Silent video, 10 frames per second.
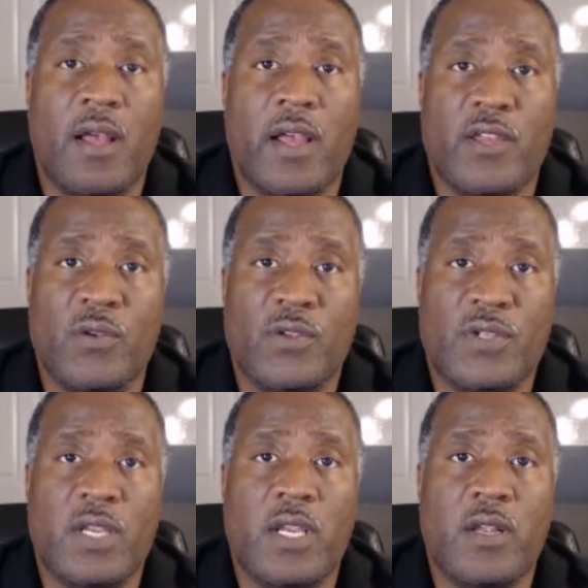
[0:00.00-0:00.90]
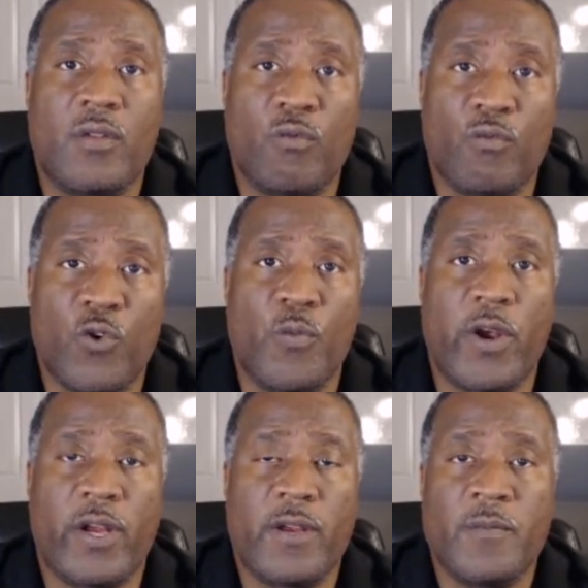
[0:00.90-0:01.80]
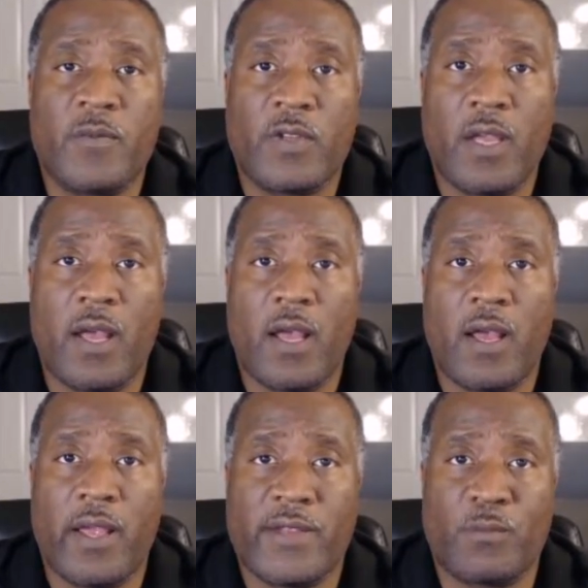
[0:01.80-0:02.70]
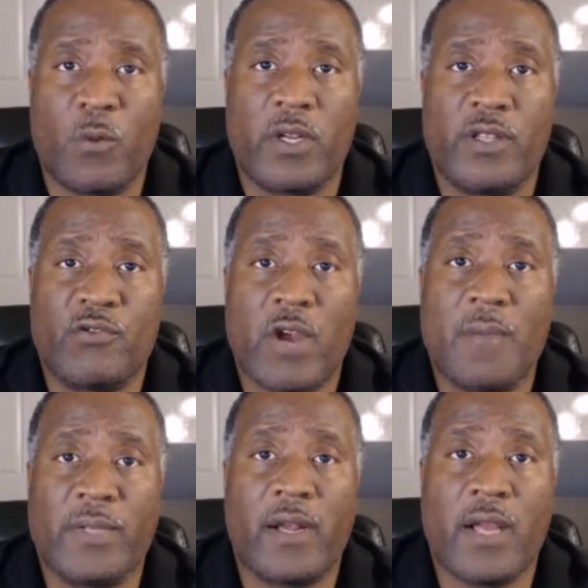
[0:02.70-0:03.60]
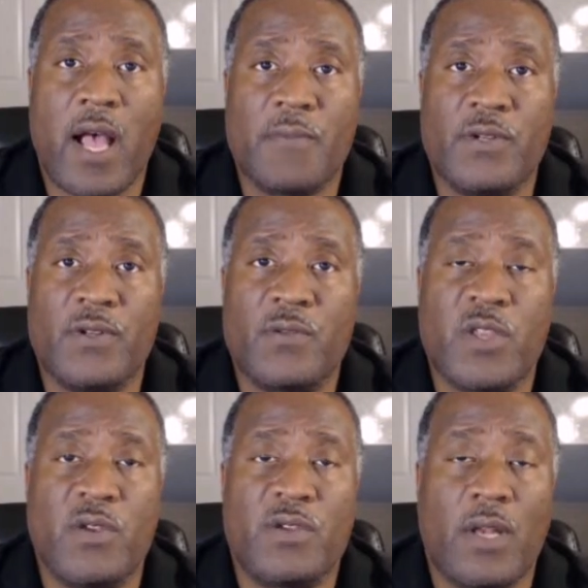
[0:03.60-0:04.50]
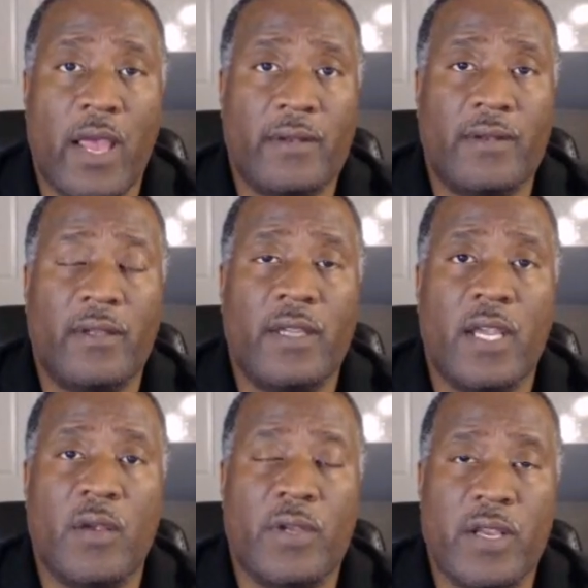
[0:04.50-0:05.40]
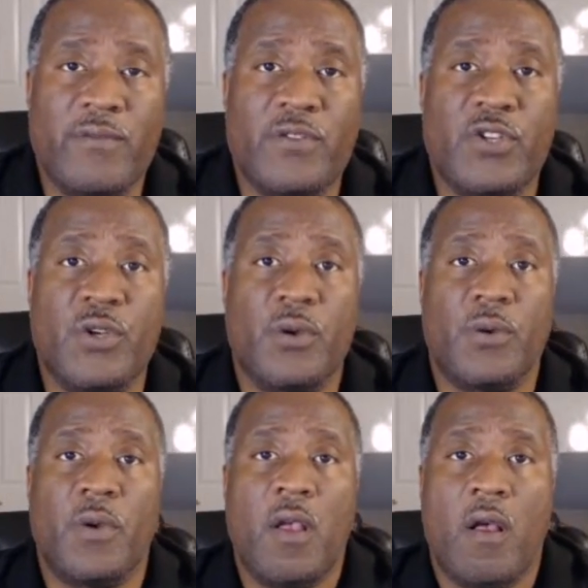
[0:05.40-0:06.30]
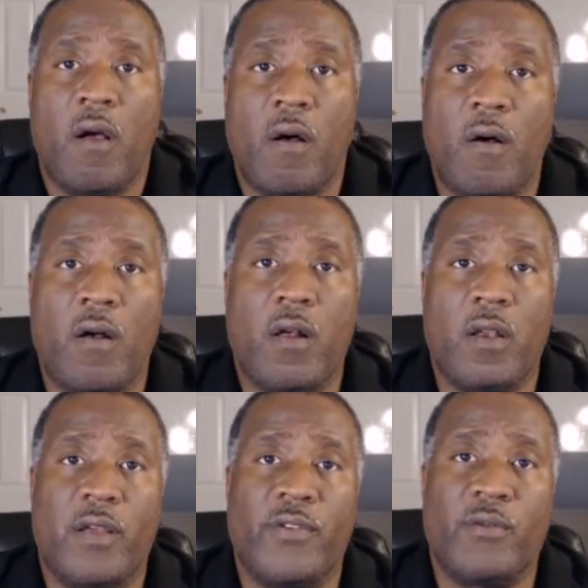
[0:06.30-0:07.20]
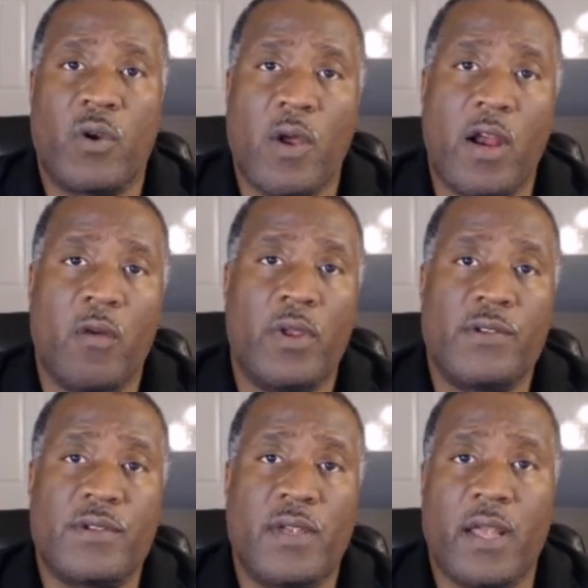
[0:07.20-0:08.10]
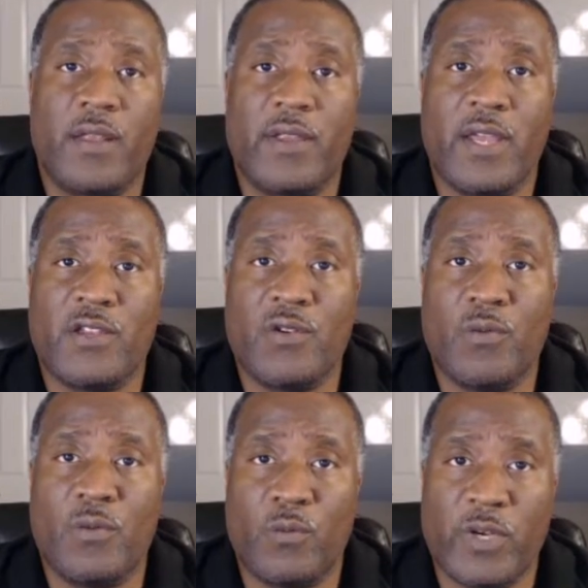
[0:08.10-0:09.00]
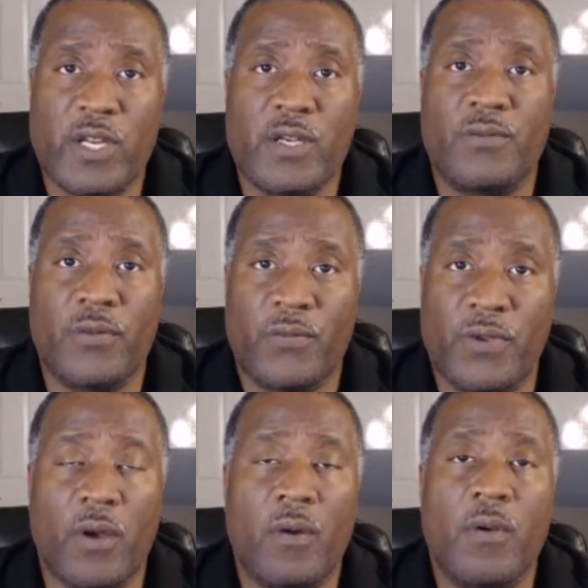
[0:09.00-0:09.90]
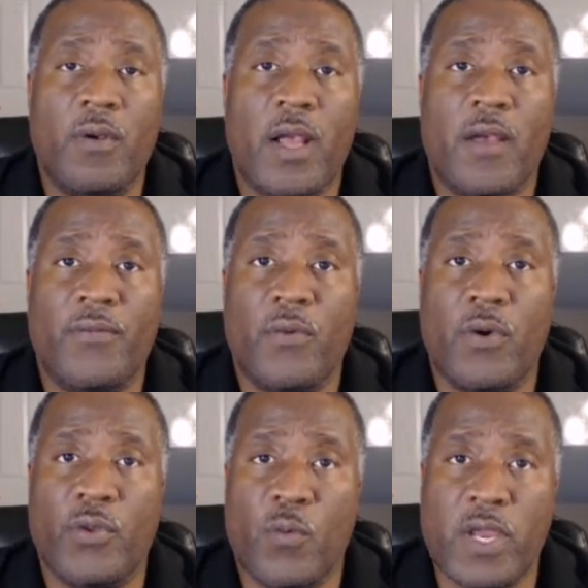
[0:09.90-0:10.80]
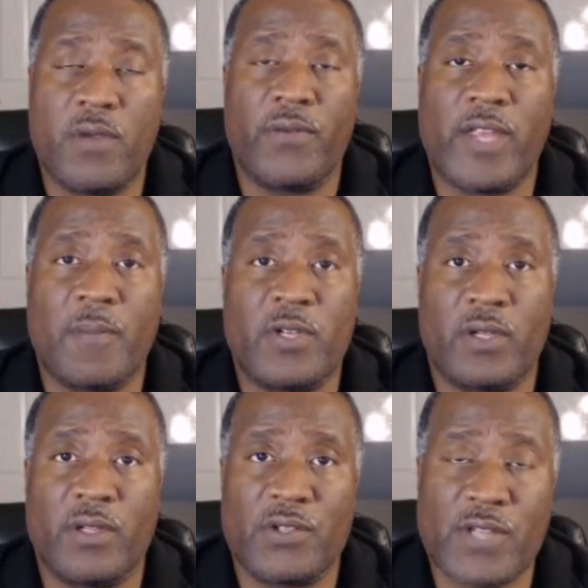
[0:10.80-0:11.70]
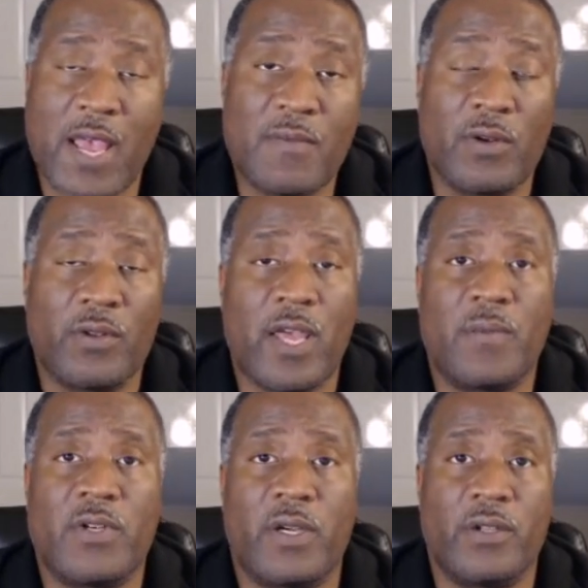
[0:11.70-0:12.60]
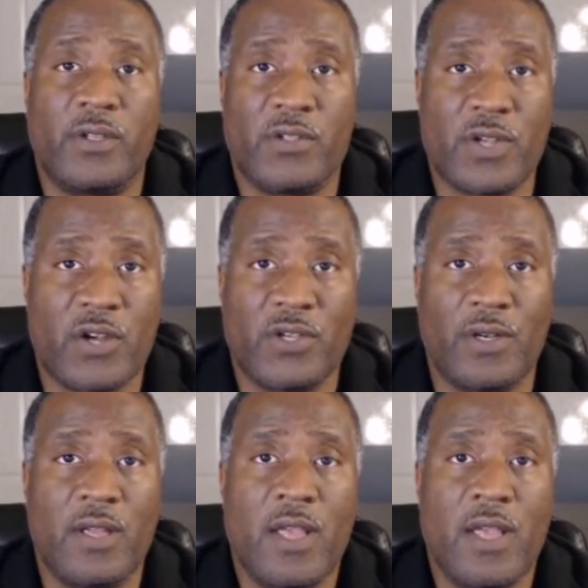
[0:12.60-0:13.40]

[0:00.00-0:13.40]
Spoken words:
you'll see the rubric as one of the drop-down options. When you select it, it gives you all of the requirements that you need to fulfill for the week for that particular assignment or that particular discussion.